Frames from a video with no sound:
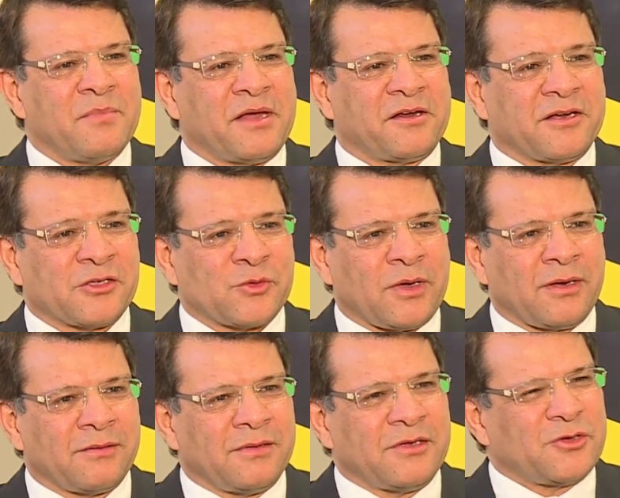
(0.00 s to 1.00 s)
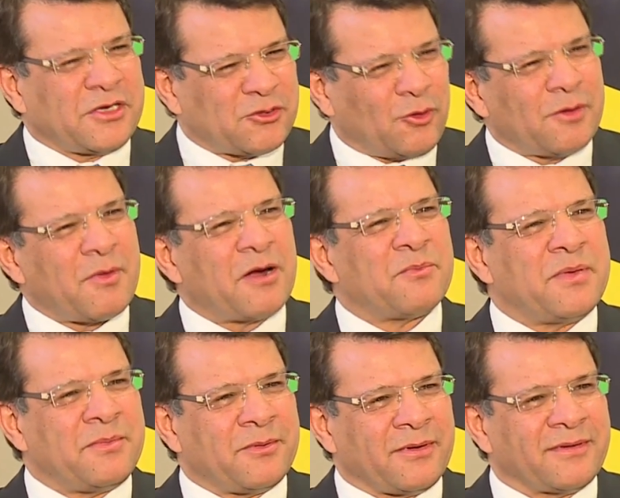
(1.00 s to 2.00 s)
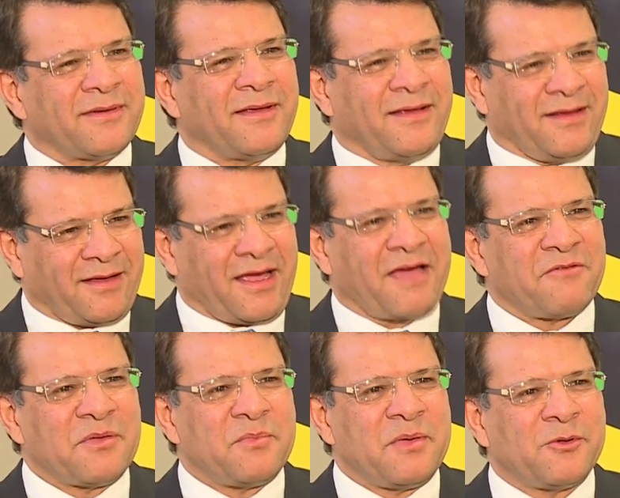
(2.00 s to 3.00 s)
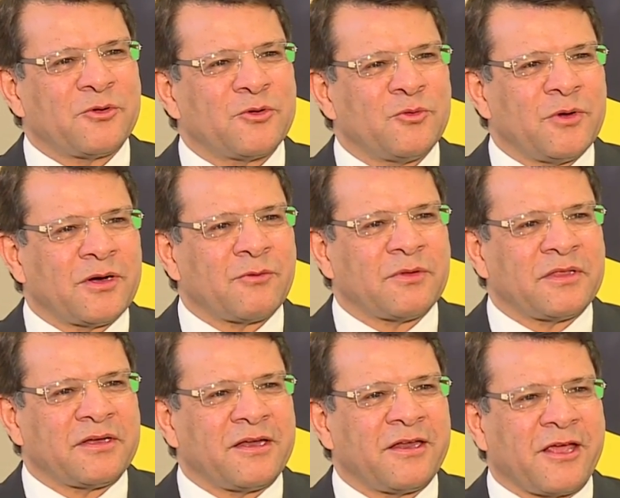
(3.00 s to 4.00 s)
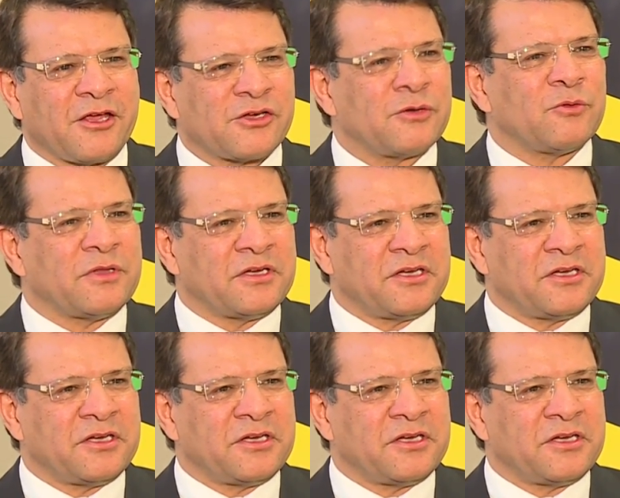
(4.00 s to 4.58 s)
better as well. So it's all about people. Mm. Having people to work with a dedication, with